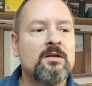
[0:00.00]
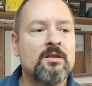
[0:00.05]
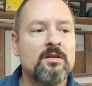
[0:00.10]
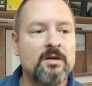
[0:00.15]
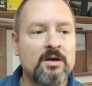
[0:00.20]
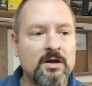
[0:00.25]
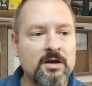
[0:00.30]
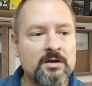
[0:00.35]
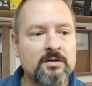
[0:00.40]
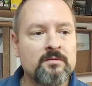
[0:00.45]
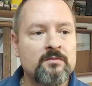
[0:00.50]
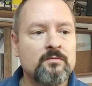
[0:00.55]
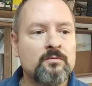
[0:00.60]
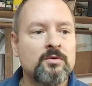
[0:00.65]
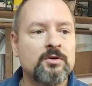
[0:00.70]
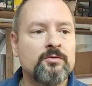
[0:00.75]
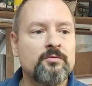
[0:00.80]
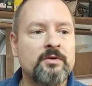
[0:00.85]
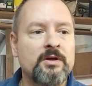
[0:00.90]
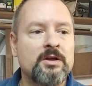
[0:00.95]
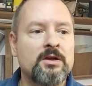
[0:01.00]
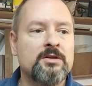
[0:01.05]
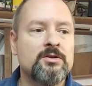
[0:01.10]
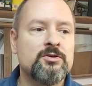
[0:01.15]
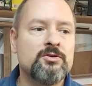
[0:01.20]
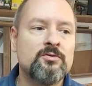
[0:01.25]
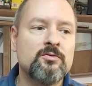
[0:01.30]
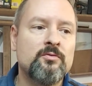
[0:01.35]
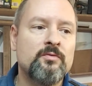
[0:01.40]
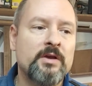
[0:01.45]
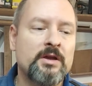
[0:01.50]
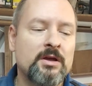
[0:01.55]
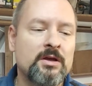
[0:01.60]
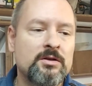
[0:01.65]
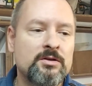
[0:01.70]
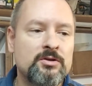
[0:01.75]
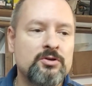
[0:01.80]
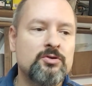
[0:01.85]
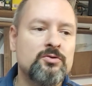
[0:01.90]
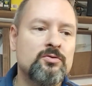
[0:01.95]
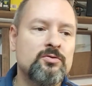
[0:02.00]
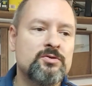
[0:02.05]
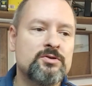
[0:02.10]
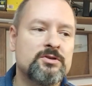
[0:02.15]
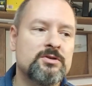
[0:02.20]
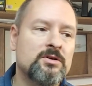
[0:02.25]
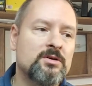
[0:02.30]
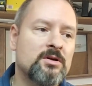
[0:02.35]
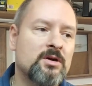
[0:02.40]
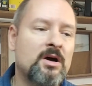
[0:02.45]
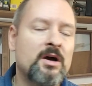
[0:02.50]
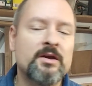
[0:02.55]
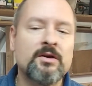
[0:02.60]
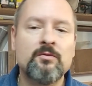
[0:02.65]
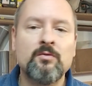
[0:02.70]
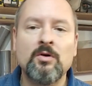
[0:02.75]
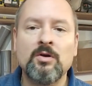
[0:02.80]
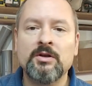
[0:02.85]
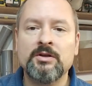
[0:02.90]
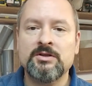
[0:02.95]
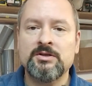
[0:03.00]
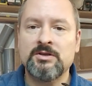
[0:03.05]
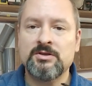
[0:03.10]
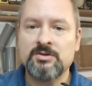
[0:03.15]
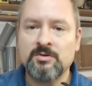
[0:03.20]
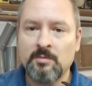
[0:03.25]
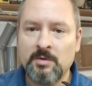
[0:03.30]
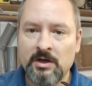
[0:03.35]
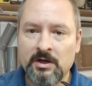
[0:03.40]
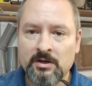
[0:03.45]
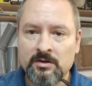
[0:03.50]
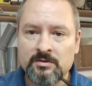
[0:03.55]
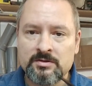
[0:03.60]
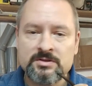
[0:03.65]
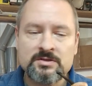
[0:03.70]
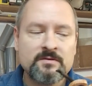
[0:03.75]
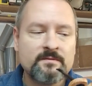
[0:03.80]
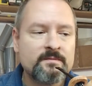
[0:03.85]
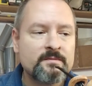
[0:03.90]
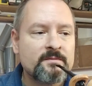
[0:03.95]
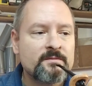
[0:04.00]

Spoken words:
Then what we can do, we can use high quality tobaccos.